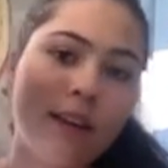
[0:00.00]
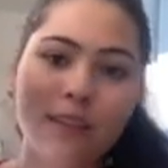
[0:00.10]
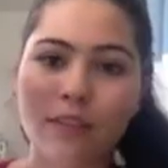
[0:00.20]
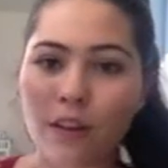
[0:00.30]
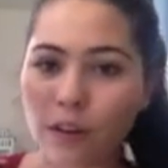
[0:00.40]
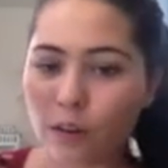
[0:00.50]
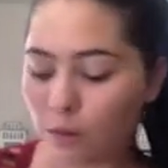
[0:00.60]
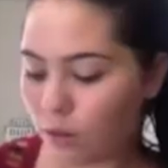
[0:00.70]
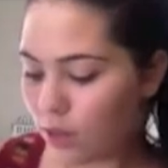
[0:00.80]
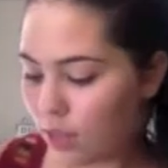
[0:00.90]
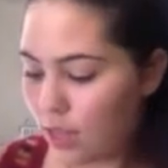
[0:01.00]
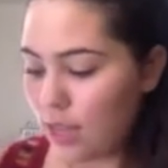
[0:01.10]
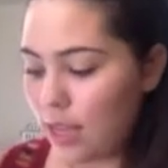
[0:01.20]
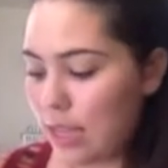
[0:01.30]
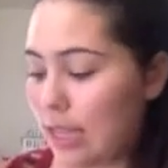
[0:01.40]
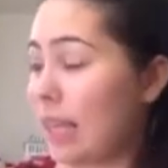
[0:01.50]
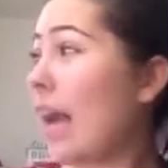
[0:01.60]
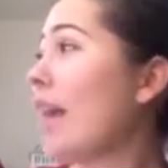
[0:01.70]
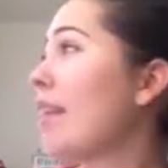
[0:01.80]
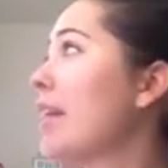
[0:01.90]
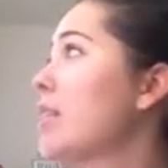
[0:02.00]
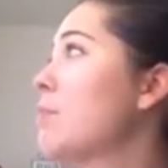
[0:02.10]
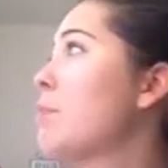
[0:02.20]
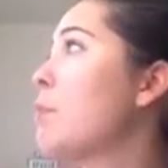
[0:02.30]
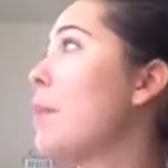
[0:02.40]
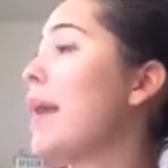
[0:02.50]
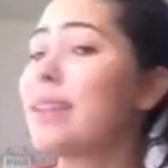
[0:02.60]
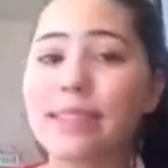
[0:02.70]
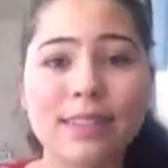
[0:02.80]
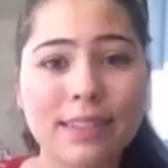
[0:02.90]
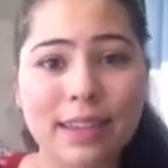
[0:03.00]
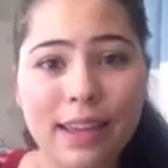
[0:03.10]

So yeah, that's basically